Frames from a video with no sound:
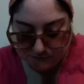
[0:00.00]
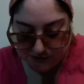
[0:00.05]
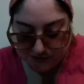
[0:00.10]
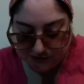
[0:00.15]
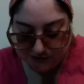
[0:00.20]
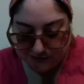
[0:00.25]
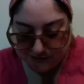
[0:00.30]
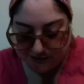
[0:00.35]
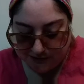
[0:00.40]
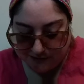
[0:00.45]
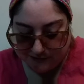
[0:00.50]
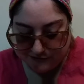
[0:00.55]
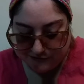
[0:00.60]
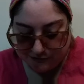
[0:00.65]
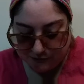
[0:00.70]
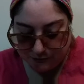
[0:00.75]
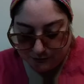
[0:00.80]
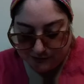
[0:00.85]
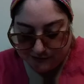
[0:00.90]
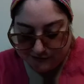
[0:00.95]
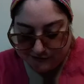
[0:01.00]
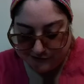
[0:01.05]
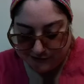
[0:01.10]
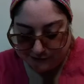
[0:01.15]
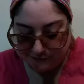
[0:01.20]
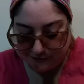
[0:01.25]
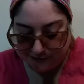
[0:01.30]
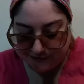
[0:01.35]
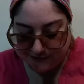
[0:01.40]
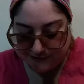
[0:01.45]
And as always, I
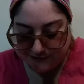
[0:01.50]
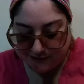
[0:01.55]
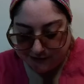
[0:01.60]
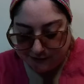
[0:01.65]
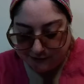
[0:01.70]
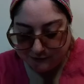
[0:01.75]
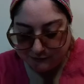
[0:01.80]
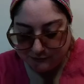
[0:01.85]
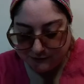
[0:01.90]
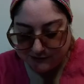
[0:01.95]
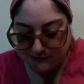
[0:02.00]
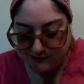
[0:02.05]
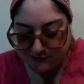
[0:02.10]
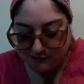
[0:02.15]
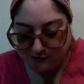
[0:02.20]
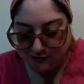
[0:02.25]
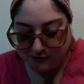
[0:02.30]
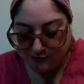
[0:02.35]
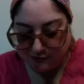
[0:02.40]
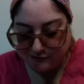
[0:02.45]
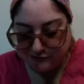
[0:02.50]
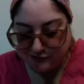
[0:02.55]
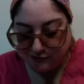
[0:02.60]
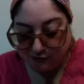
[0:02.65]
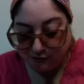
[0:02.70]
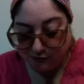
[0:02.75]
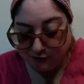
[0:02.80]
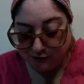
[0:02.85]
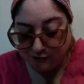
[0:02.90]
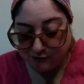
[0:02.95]
write down what the cards
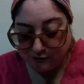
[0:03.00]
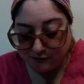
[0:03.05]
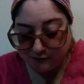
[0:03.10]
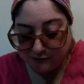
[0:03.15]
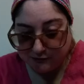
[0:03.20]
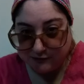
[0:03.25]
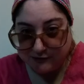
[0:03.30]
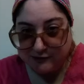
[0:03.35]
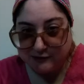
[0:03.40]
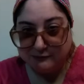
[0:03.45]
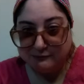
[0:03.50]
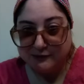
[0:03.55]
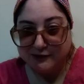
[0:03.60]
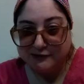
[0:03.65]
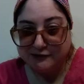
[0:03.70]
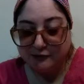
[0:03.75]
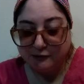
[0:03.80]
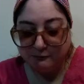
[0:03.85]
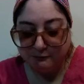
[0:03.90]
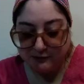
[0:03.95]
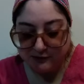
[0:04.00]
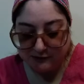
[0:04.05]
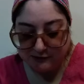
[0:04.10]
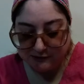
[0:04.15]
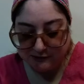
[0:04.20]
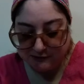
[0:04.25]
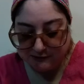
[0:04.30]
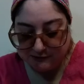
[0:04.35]
are in my notebook.